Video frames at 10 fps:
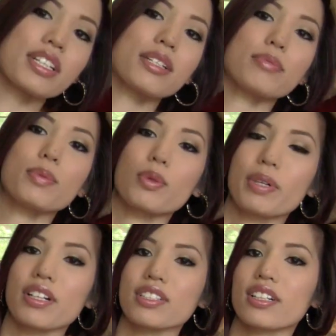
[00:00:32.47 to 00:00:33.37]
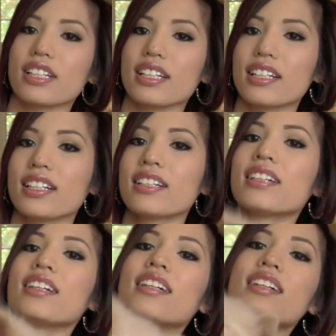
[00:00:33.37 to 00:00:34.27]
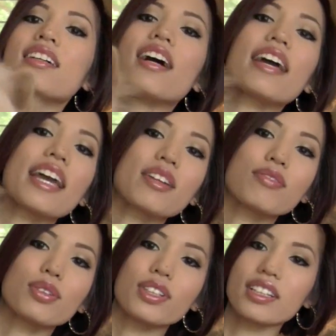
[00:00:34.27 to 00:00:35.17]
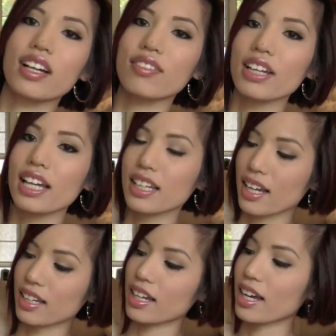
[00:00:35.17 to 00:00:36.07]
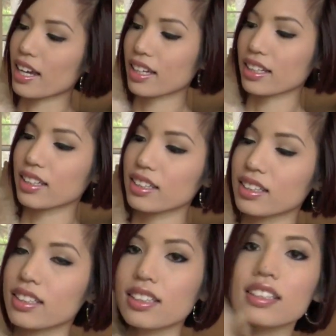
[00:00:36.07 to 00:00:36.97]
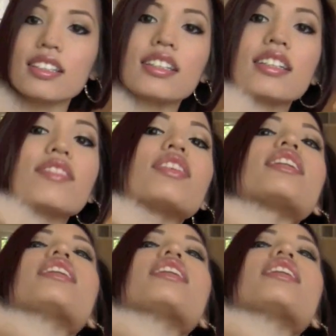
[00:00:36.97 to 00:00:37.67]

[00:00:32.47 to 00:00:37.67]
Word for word: but Momo Bear is already a, a handful enough. Hey, hey, hey. If you're